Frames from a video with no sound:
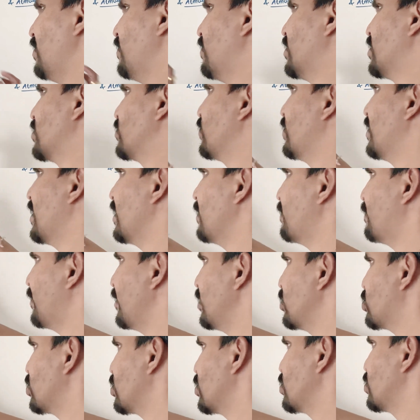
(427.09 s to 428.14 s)
words, we write
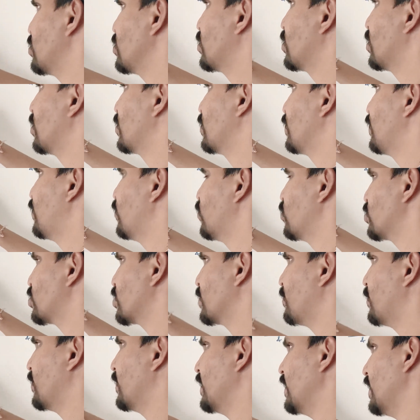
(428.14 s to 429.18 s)
pressure is equal to force
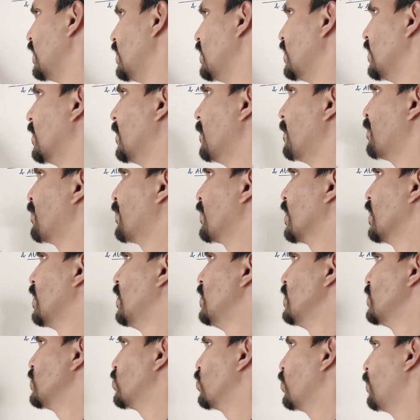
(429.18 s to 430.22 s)
upon area.
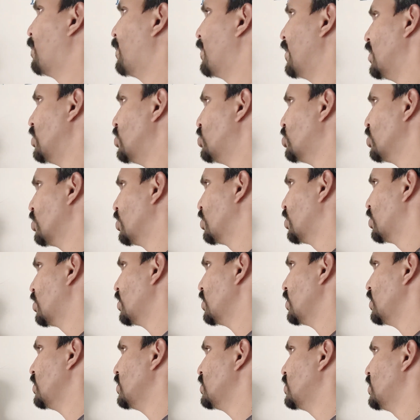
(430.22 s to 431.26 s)
So pressure
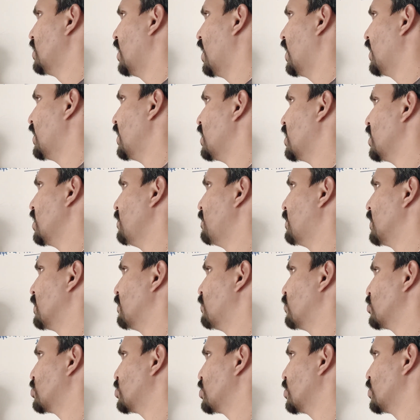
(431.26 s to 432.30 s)
is directly
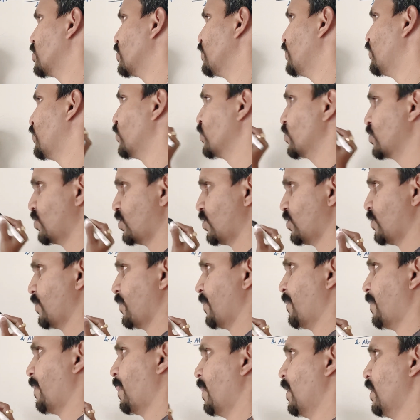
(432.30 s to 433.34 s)
proportional to force.
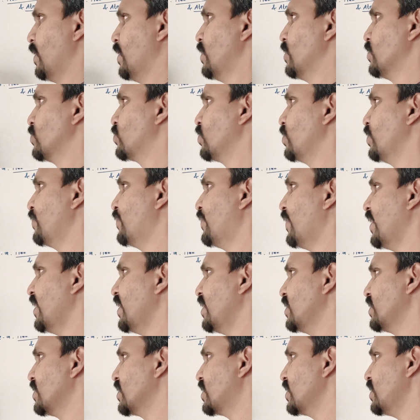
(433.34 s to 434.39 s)
So if I
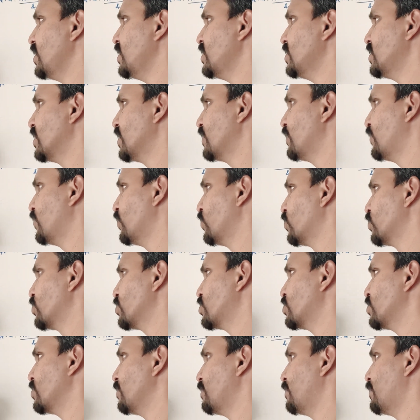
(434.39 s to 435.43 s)
increase the force,
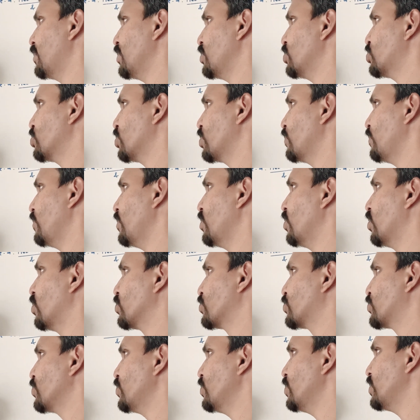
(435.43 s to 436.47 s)
pressure will
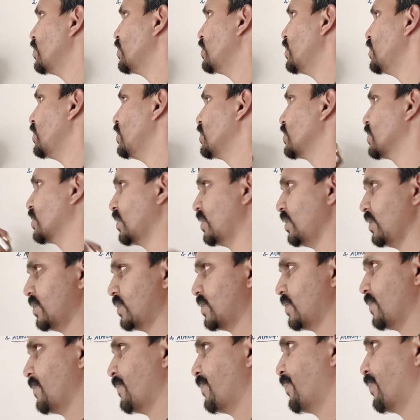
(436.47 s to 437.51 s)
also
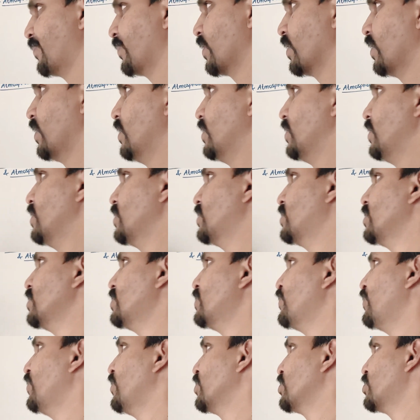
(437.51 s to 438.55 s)
increase. This is
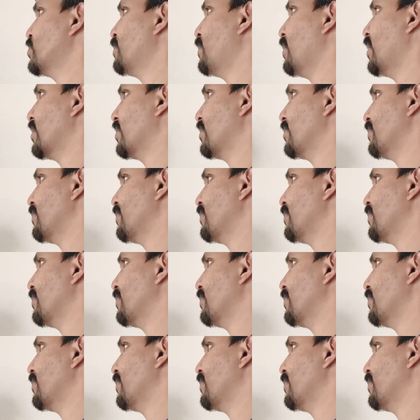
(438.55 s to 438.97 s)
first part.